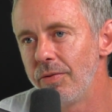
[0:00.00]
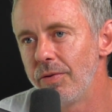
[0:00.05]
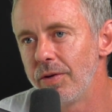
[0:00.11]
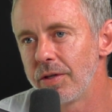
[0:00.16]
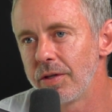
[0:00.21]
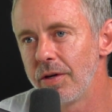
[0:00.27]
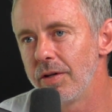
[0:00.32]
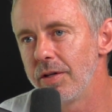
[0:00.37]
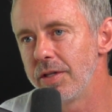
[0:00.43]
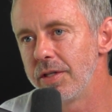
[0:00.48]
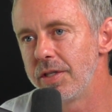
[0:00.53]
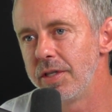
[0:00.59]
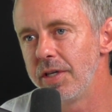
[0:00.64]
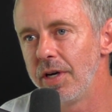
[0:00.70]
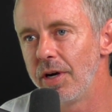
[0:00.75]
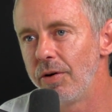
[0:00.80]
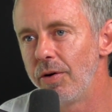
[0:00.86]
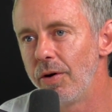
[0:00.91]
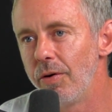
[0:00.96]
what's called a
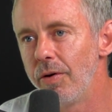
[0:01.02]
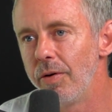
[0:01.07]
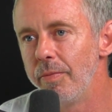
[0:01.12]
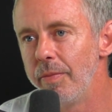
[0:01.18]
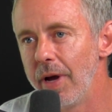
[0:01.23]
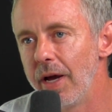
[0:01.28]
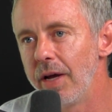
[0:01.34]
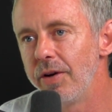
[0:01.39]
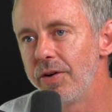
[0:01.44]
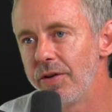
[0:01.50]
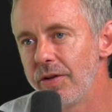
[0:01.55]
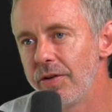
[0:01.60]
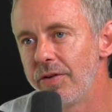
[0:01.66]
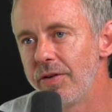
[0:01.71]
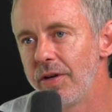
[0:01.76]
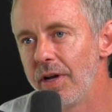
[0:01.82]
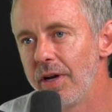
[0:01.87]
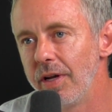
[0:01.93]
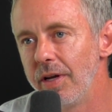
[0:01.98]
CRO to manage the
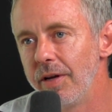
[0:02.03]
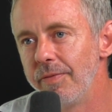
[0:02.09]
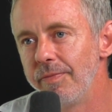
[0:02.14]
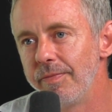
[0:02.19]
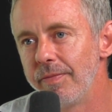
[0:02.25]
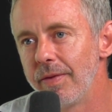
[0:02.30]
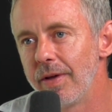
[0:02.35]
study.